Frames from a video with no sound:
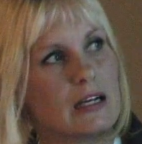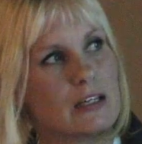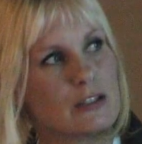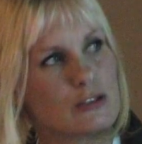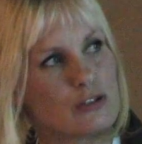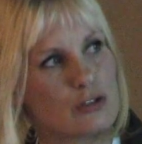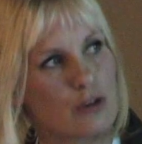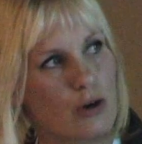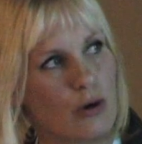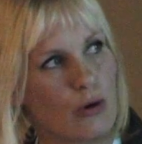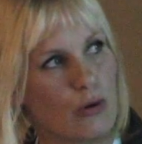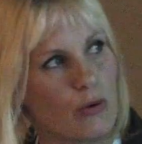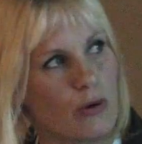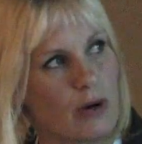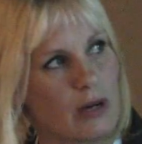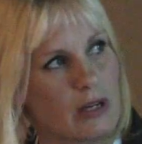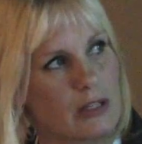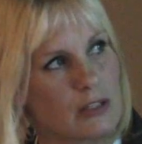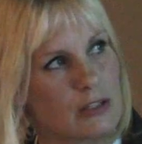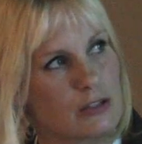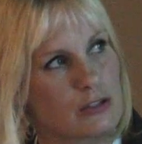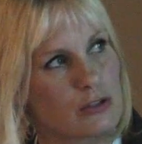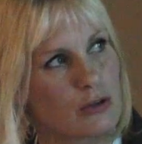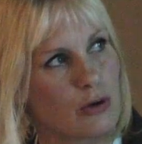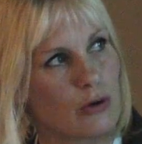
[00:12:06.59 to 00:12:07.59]

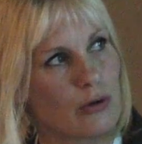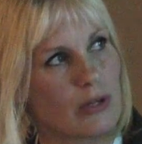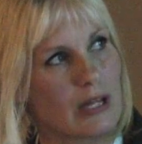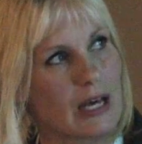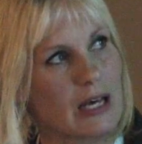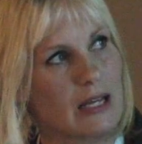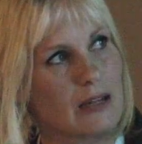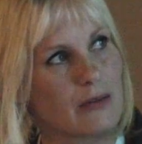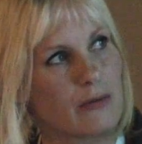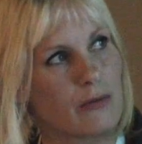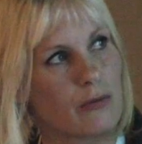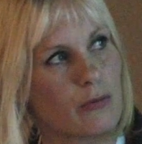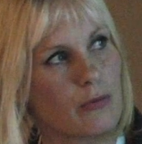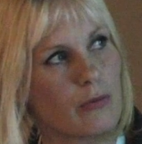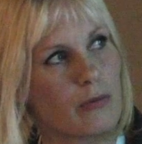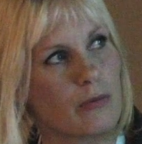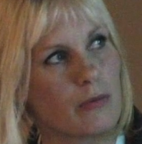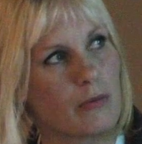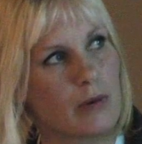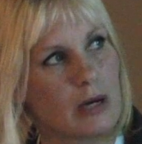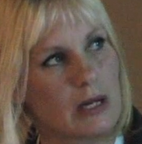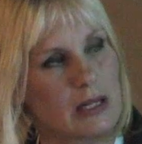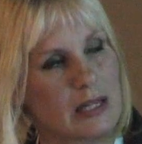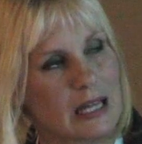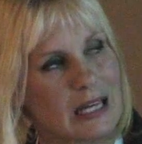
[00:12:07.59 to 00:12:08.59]
So
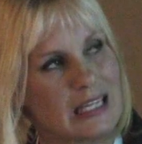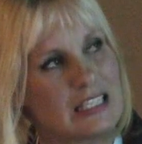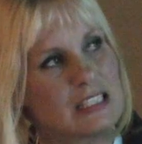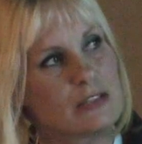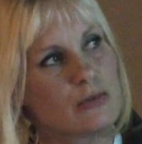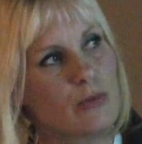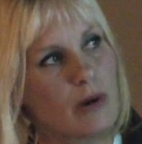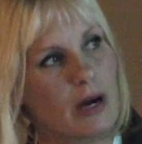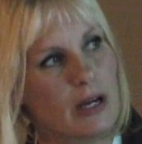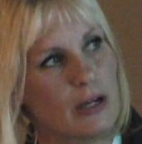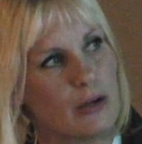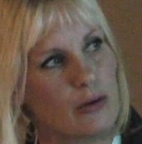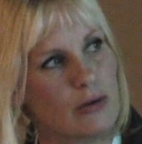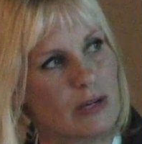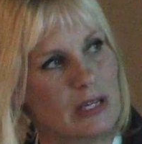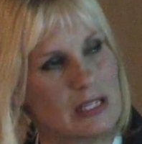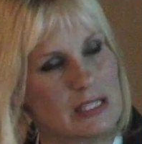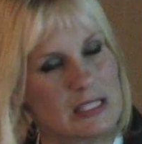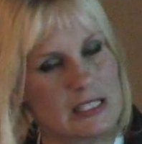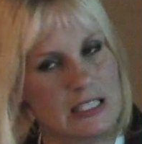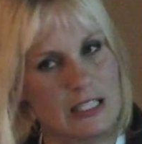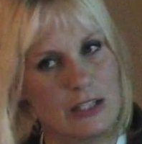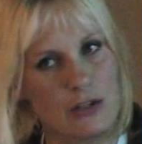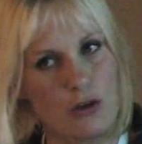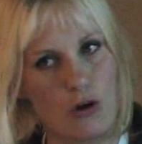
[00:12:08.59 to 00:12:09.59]
that is why you
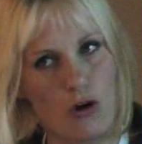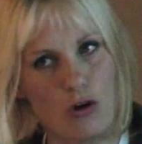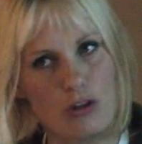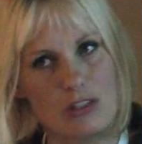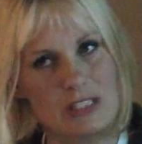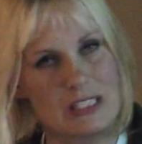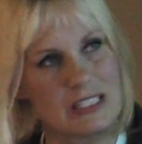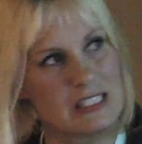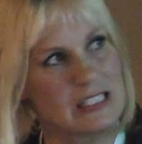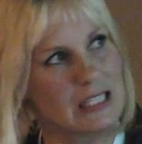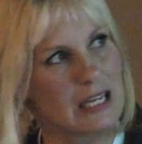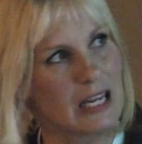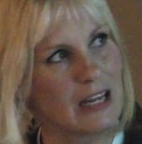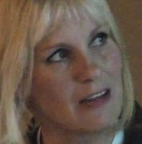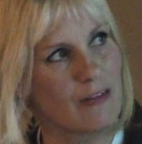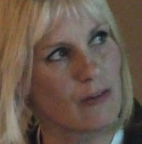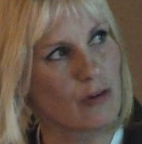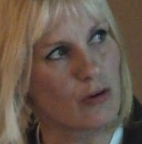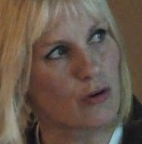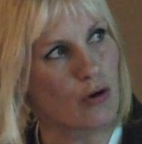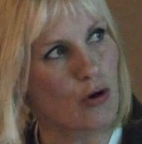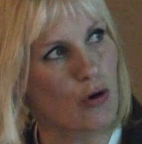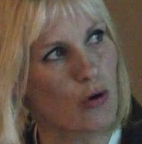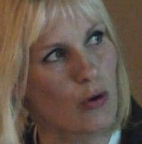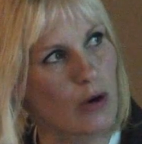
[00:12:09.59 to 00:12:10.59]
can see the oxygen
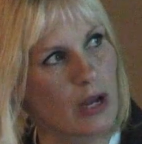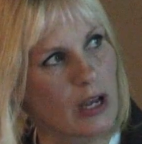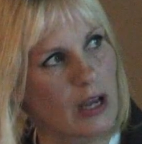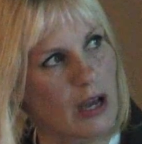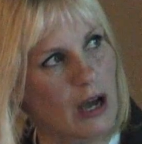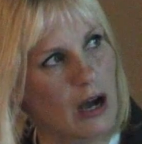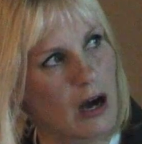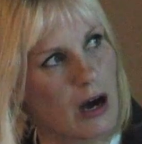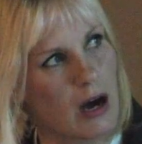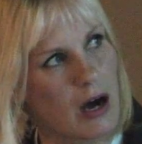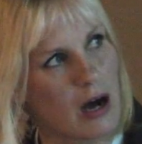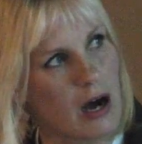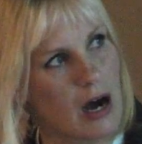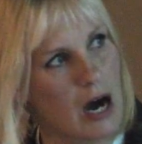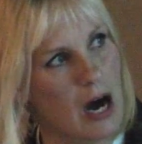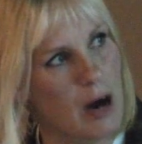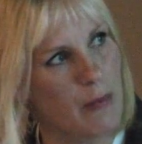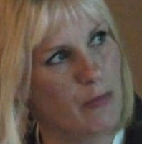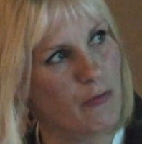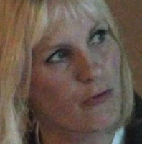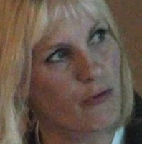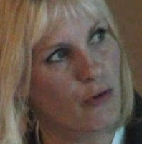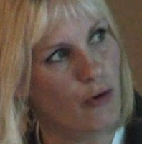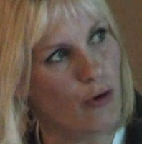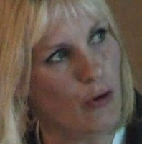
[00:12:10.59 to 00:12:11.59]
level going
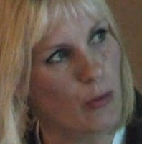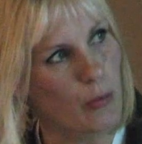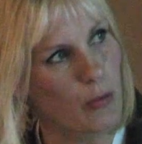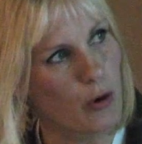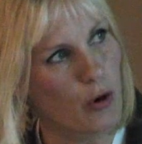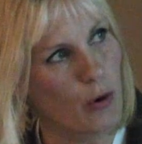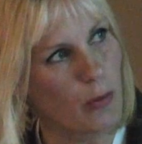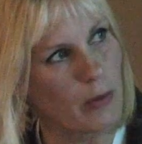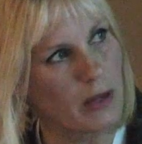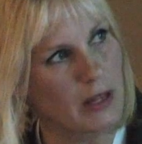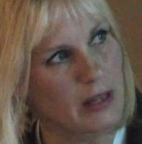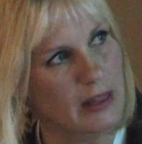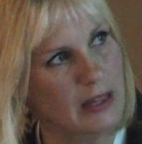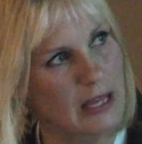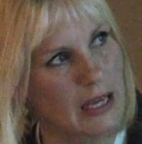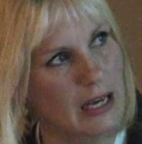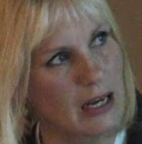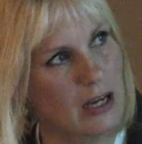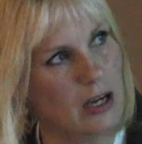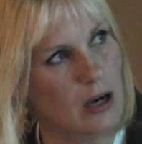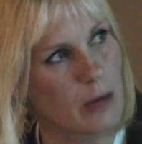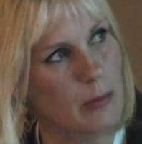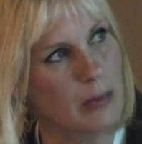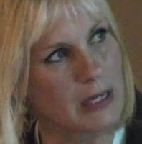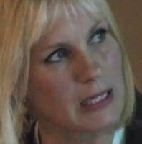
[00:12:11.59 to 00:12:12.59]
up for a moment,
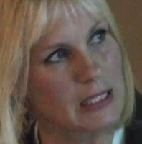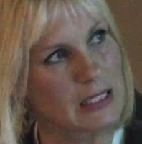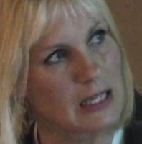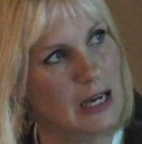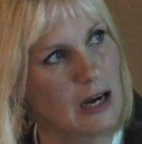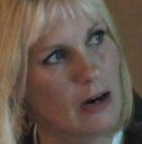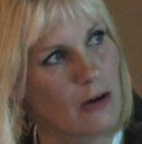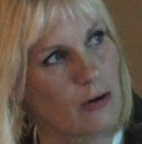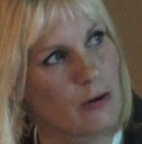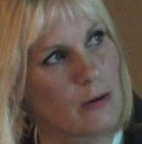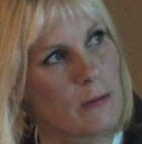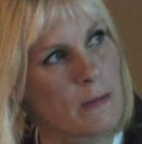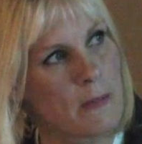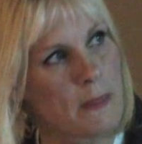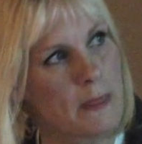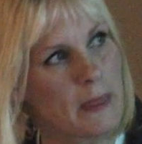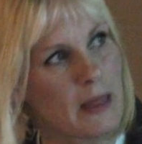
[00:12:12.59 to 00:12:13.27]
then coming down.